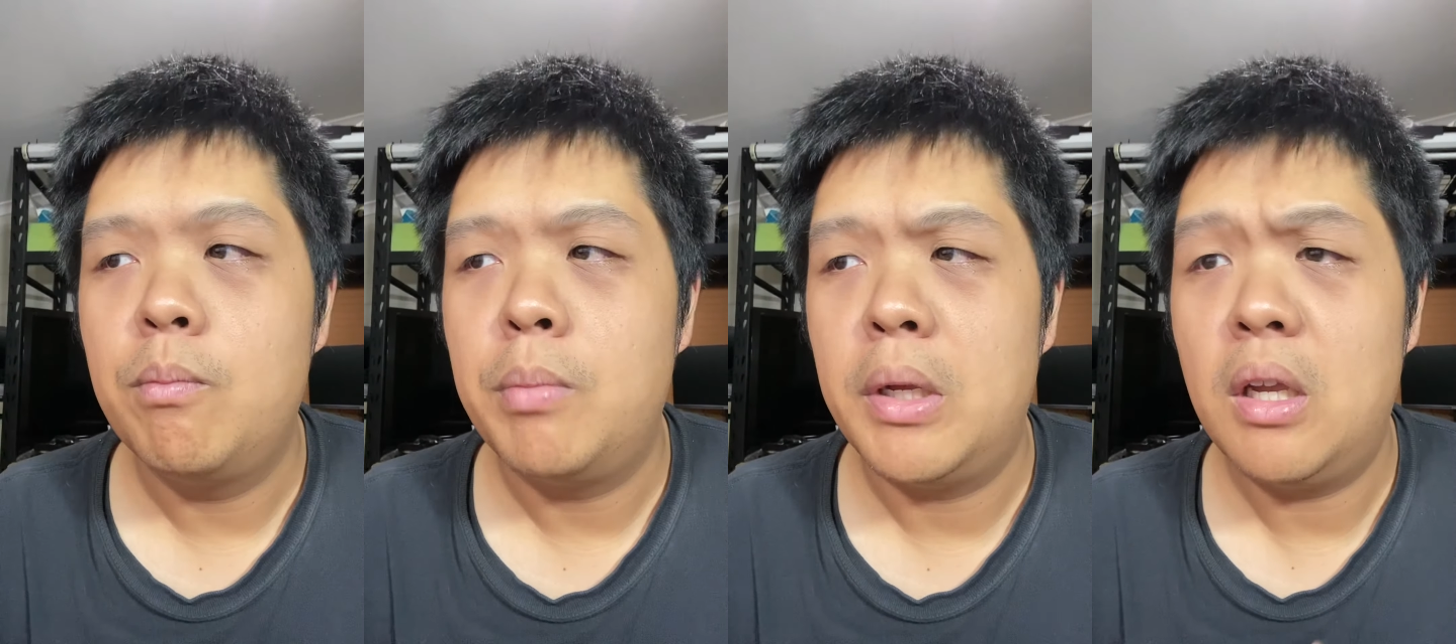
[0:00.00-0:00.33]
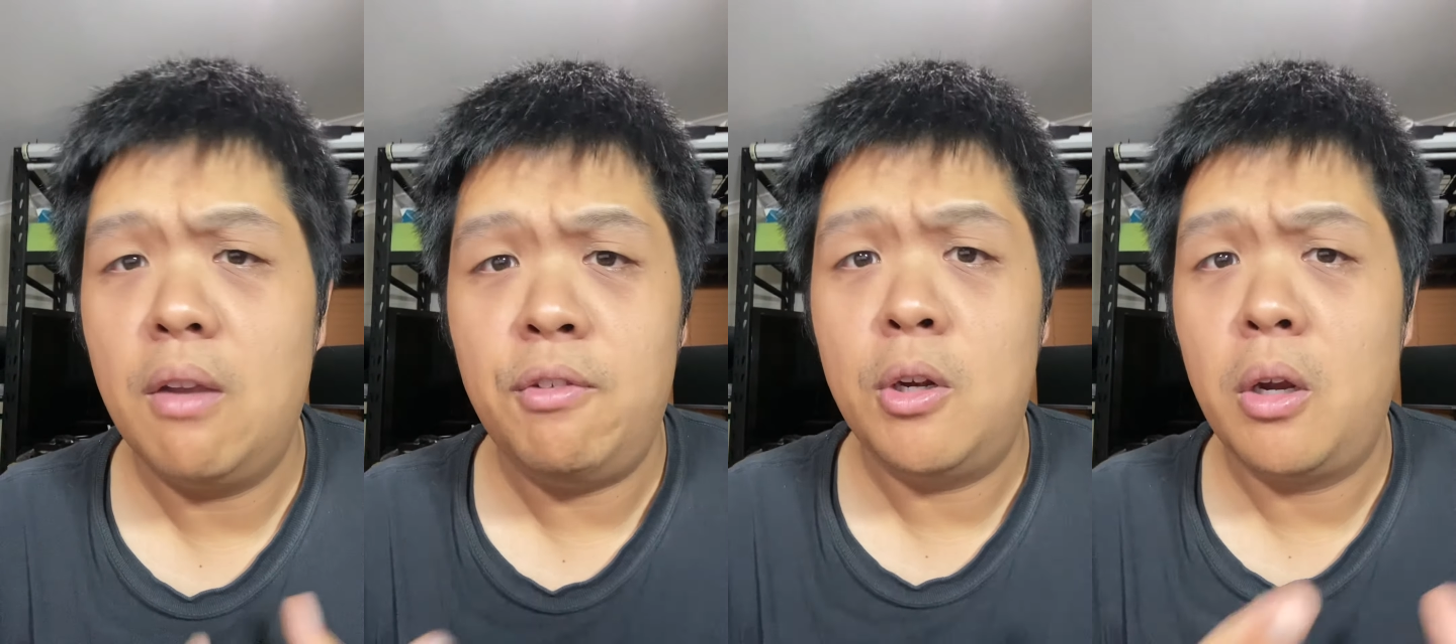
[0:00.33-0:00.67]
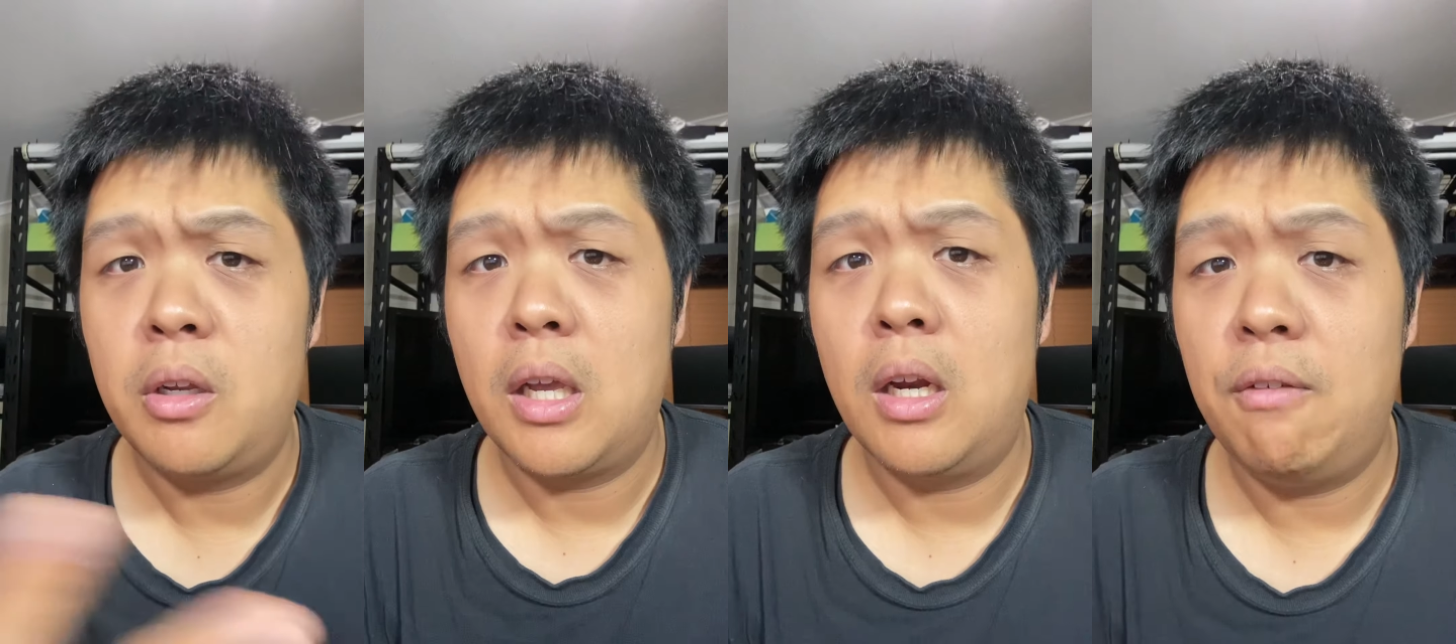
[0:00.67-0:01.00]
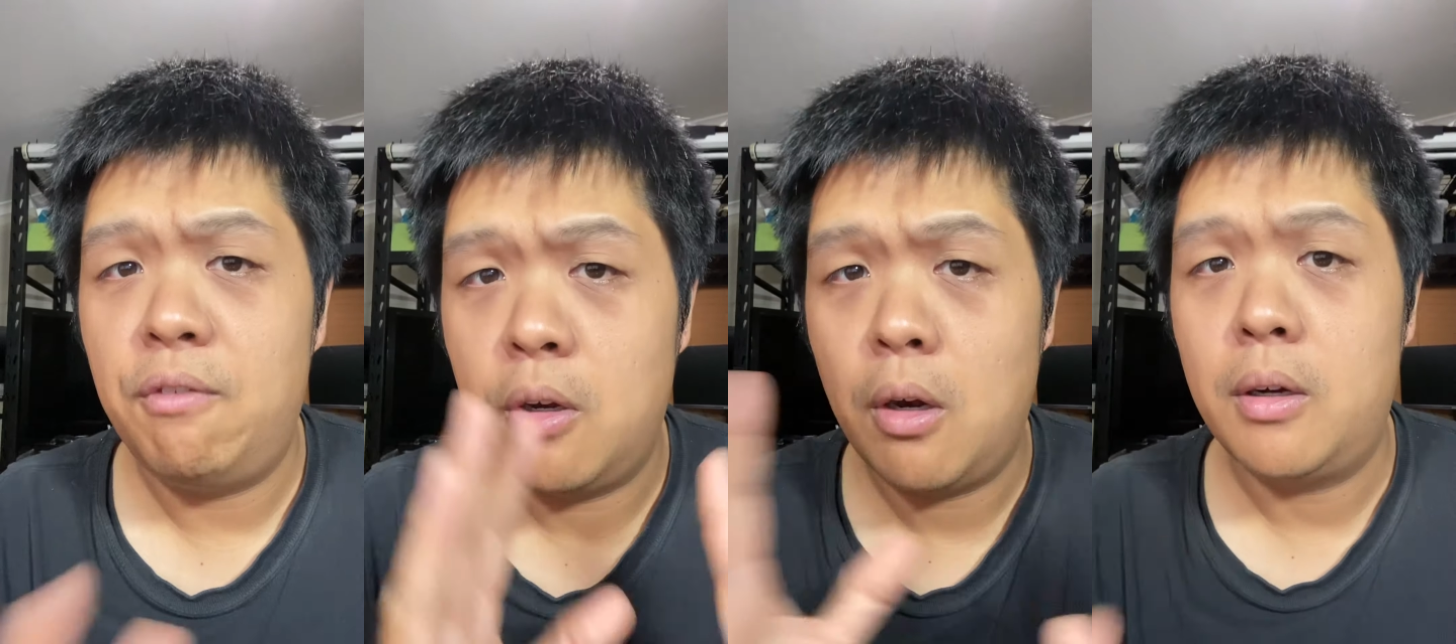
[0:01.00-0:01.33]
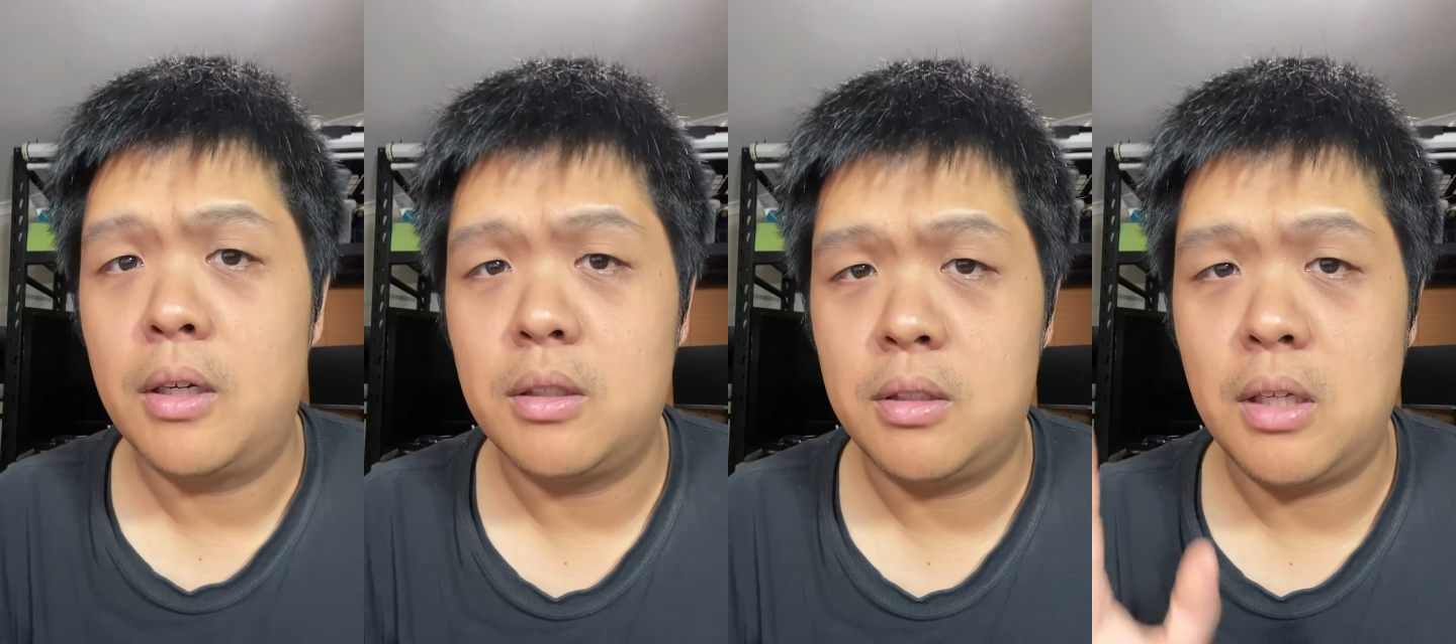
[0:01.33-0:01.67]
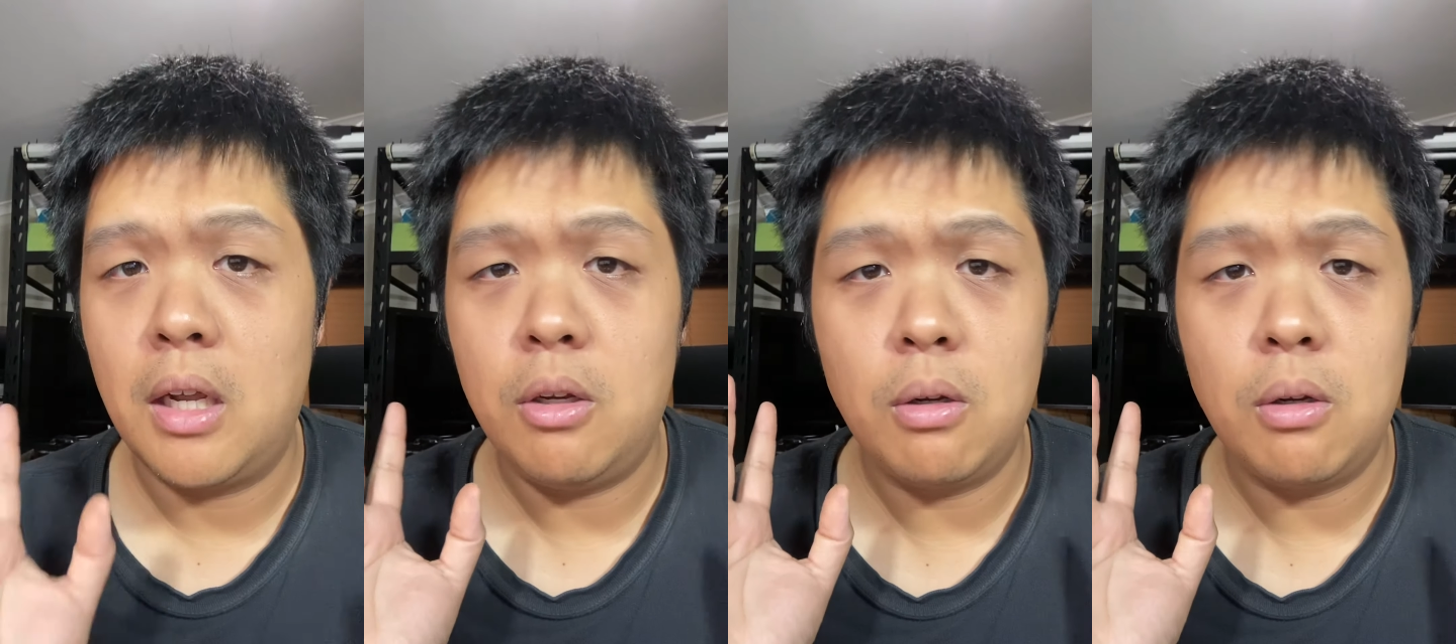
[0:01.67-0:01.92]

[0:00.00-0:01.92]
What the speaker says: If you don't get it, if you don't understand,